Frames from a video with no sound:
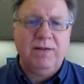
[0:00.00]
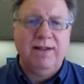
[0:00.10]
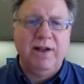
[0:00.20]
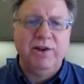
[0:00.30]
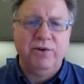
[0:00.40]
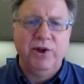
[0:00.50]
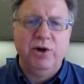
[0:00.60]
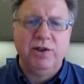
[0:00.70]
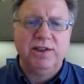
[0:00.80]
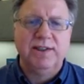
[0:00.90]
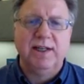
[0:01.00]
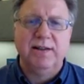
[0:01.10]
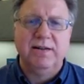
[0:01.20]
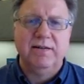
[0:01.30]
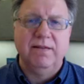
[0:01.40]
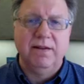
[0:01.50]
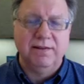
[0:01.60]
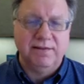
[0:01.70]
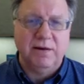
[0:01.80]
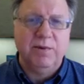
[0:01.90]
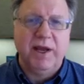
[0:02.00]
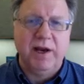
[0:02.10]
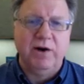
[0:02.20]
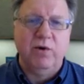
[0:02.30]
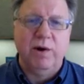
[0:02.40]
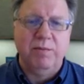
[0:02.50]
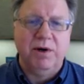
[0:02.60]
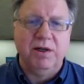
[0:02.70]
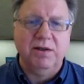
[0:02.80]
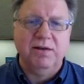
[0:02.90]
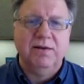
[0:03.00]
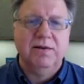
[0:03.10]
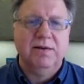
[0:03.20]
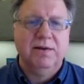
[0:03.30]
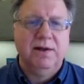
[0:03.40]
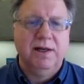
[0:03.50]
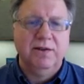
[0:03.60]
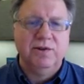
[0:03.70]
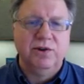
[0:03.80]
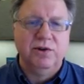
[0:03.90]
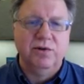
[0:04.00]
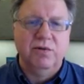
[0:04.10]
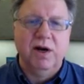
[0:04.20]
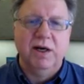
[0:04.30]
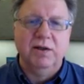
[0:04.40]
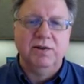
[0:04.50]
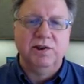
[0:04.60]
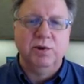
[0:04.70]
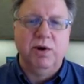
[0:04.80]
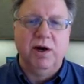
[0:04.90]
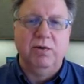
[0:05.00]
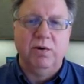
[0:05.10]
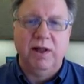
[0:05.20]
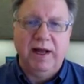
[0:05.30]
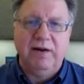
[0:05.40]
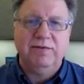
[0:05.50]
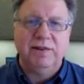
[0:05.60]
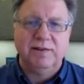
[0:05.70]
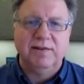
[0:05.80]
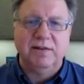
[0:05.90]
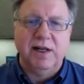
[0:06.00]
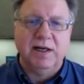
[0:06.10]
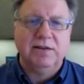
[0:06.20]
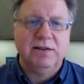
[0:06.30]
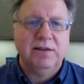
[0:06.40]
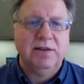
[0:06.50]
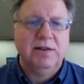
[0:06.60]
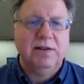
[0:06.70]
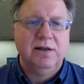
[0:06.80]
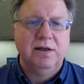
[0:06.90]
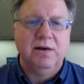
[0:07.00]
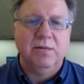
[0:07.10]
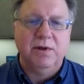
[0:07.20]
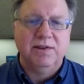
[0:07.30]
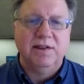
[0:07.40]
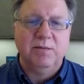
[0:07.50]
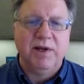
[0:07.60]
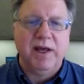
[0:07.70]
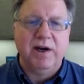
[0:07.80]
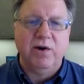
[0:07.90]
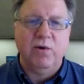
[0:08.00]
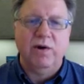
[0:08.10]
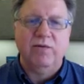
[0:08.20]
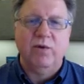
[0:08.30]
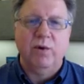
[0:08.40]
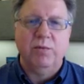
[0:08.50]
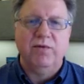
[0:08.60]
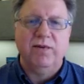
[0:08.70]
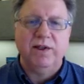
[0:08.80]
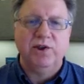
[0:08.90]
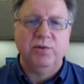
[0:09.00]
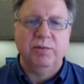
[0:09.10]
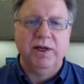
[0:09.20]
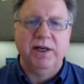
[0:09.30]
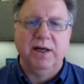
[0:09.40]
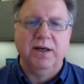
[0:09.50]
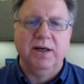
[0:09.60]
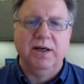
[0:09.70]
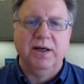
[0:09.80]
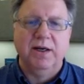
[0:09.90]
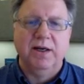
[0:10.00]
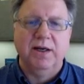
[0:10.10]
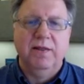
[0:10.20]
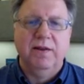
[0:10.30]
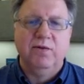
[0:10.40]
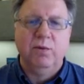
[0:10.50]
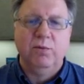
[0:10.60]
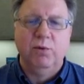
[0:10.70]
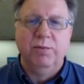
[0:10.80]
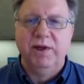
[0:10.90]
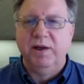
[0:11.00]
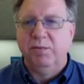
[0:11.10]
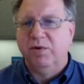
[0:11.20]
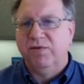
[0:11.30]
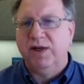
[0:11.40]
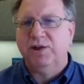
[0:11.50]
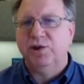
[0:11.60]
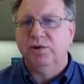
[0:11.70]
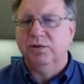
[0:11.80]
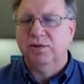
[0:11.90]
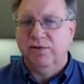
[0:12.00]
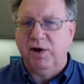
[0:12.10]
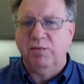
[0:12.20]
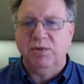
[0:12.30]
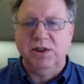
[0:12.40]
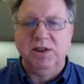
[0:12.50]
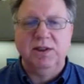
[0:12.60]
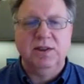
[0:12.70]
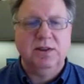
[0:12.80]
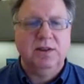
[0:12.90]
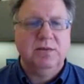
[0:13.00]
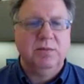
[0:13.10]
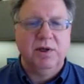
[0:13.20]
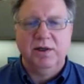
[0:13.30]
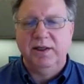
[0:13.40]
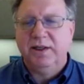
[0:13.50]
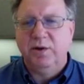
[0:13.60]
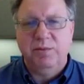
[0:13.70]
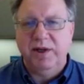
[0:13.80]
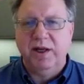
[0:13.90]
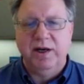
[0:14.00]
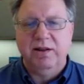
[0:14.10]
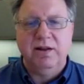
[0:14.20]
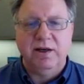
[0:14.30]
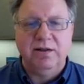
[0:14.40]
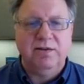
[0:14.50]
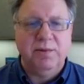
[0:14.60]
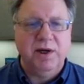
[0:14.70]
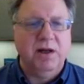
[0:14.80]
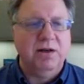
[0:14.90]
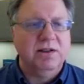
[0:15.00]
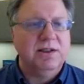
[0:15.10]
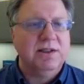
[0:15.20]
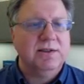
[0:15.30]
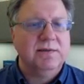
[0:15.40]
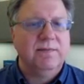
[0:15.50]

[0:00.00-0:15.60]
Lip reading: Now you'll notice that the subcategory button has turned red, and so I will have to select a subcategory for a professional meeting. And this one will be professional development, but it could be anything, to be honest.